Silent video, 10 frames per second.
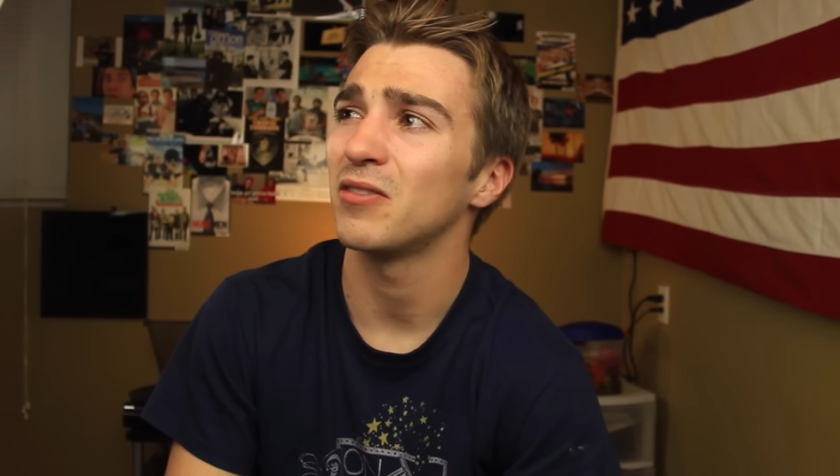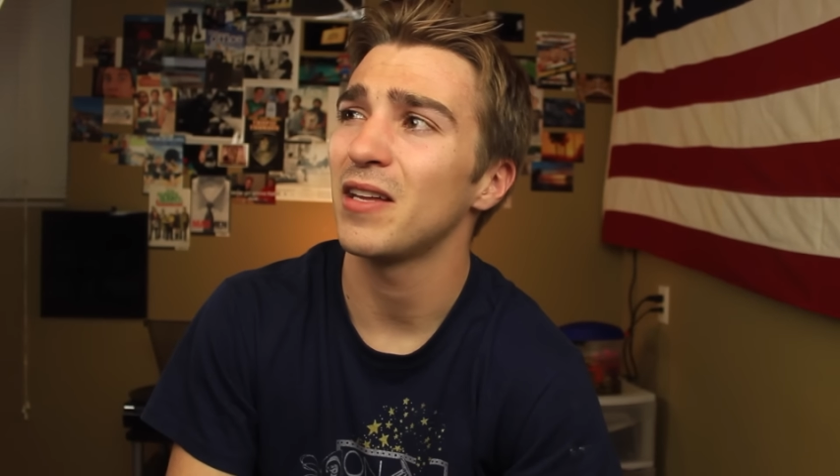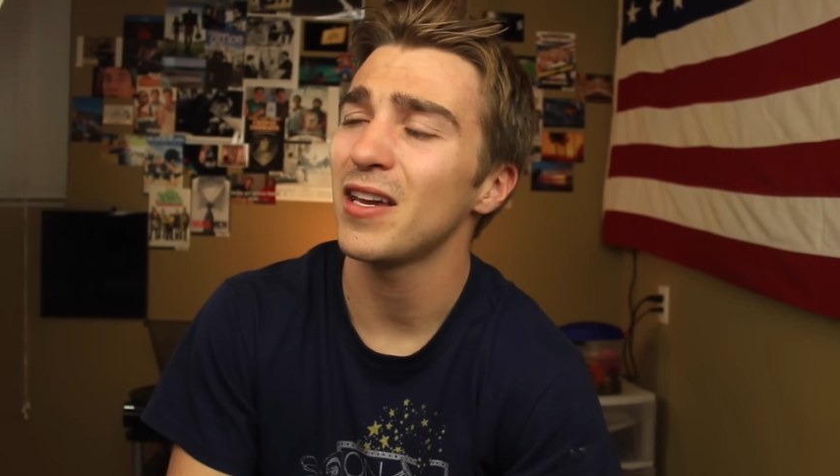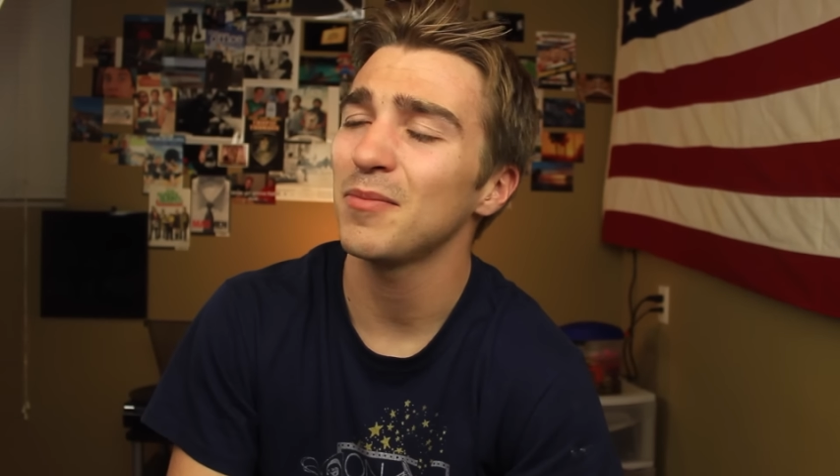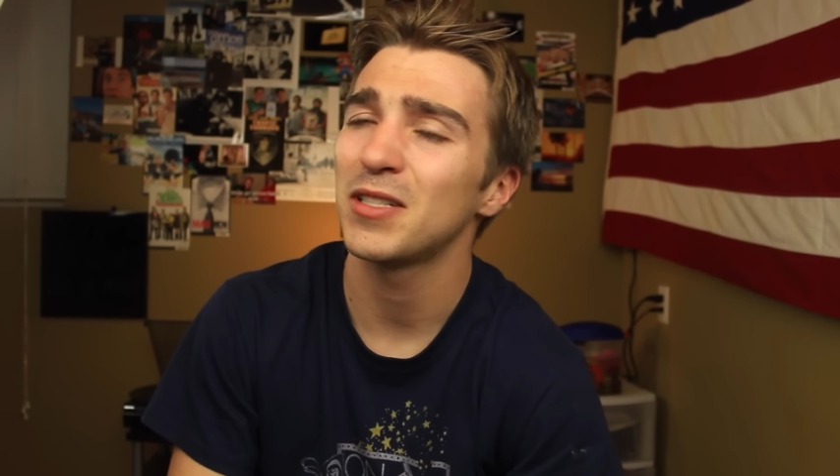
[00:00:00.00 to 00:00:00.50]

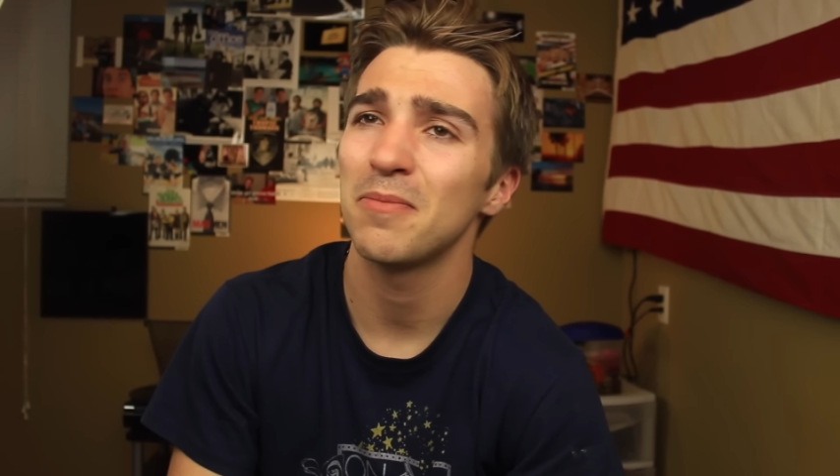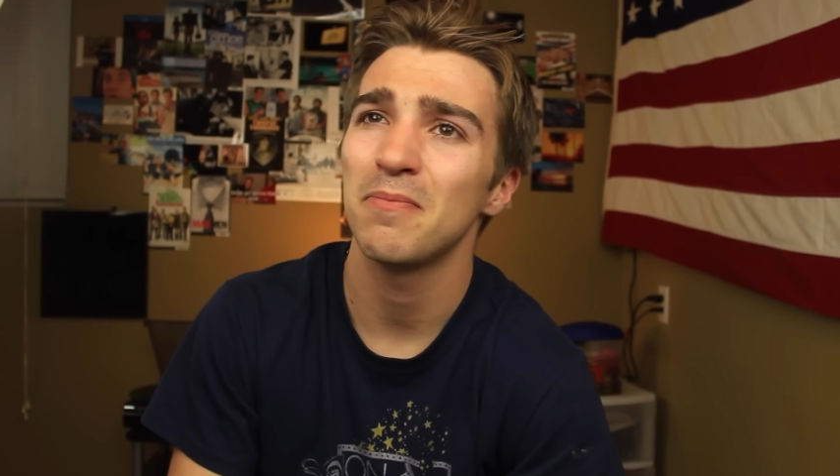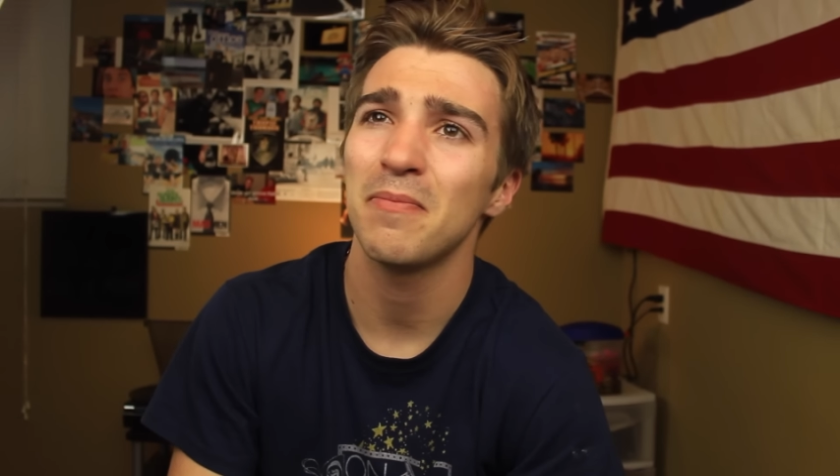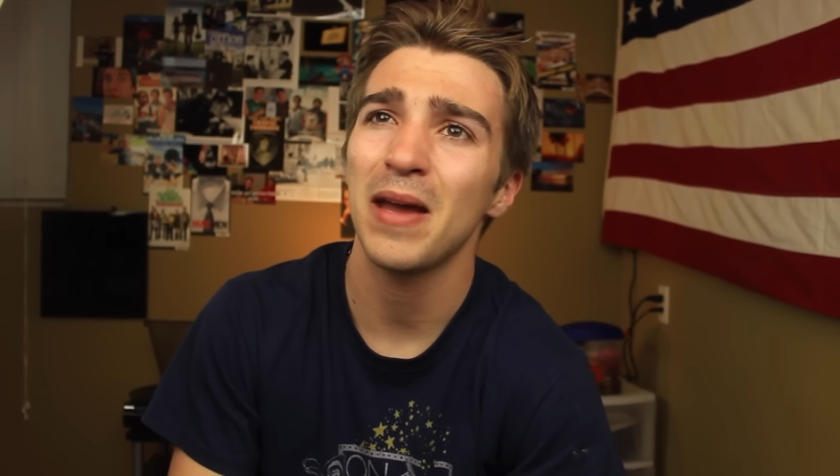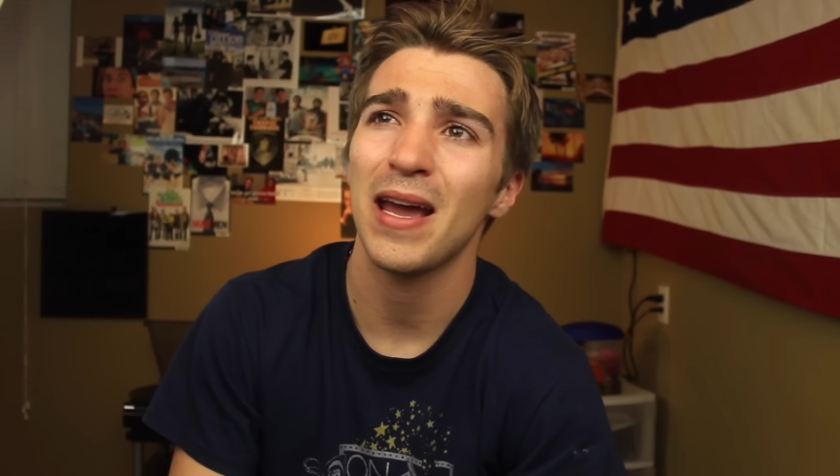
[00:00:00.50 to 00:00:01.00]
name to
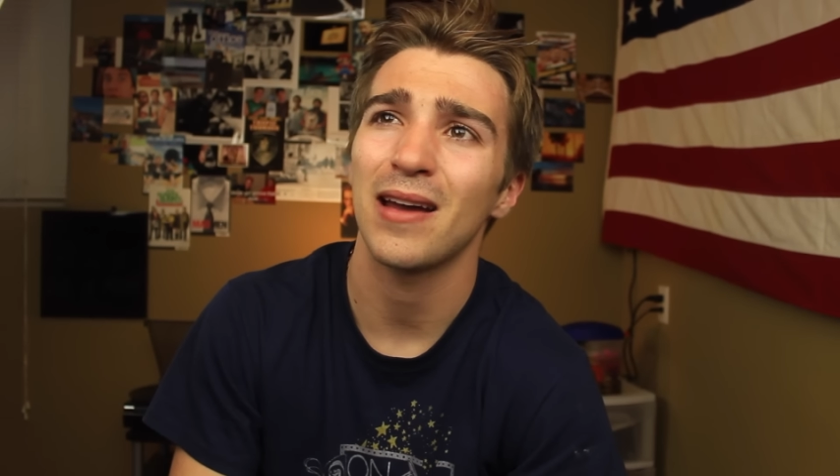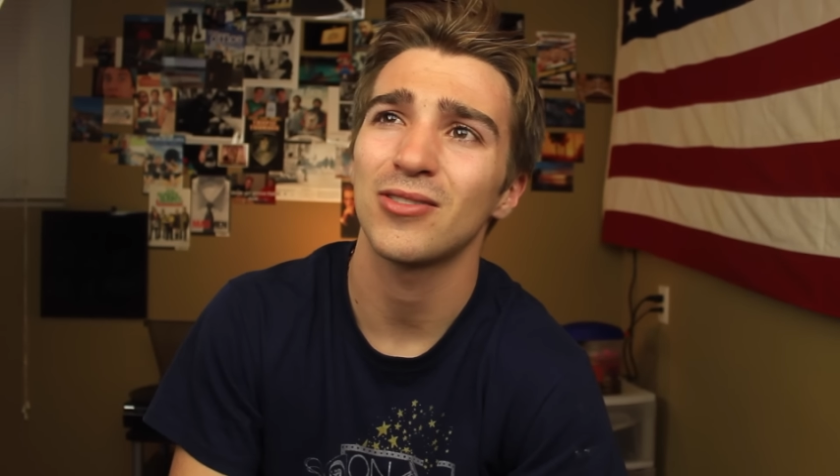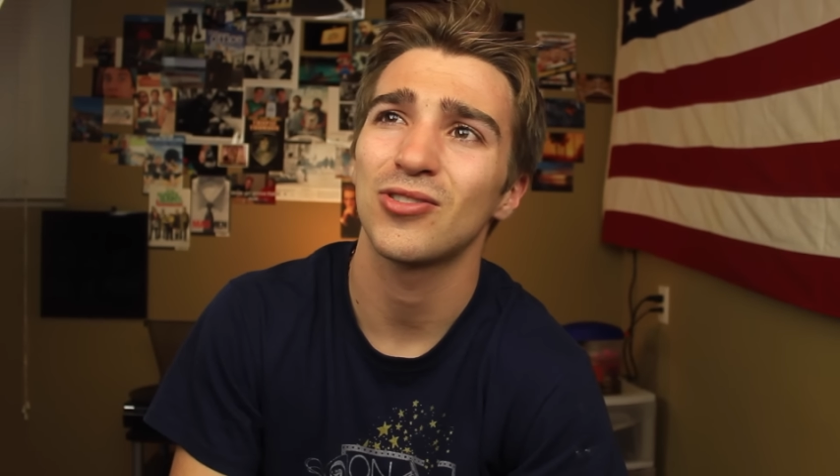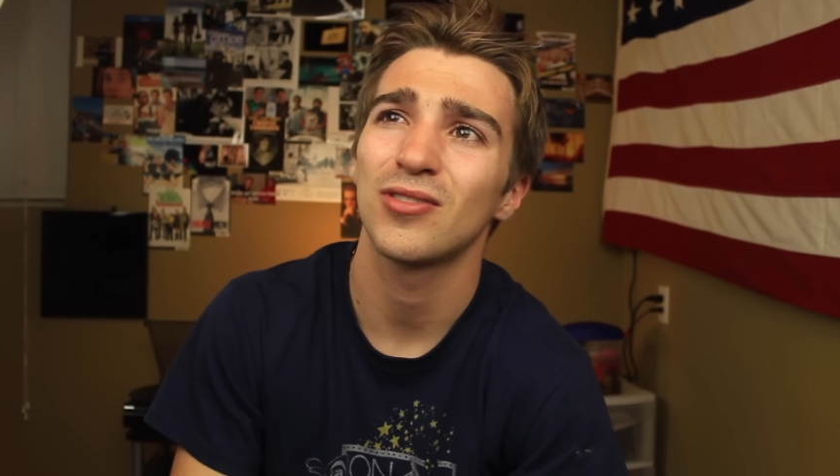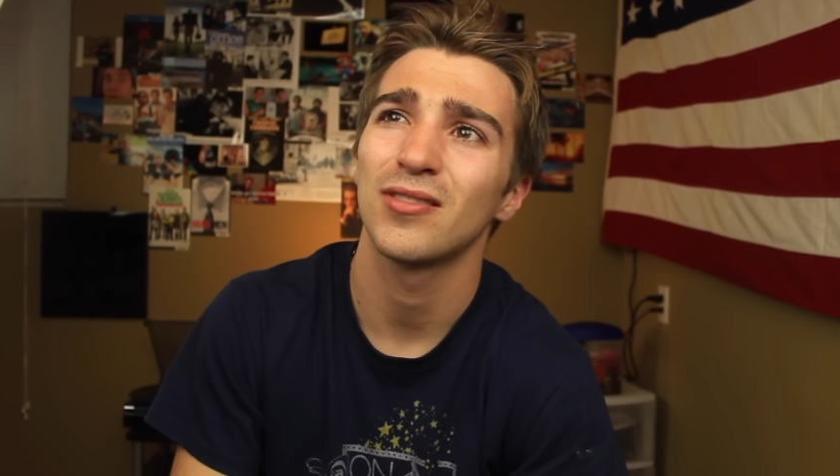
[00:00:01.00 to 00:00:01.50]

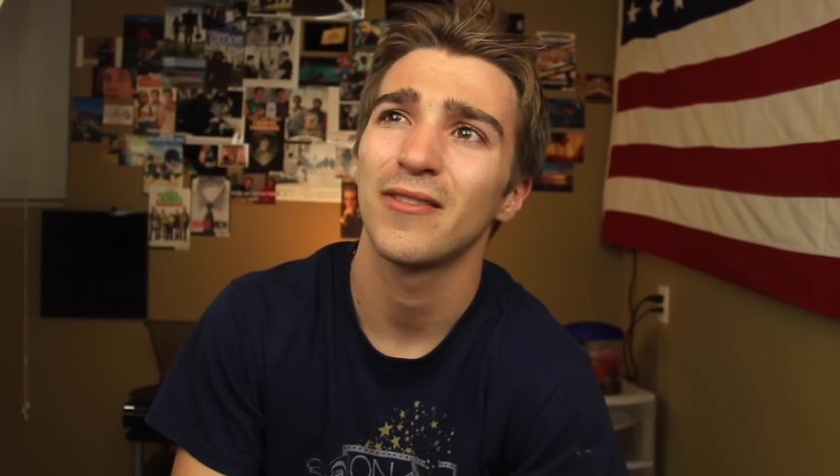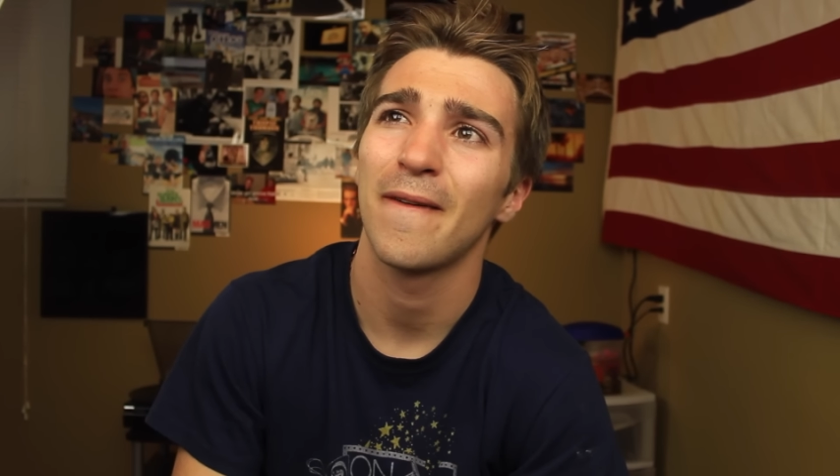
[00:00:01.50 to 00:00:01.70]
match.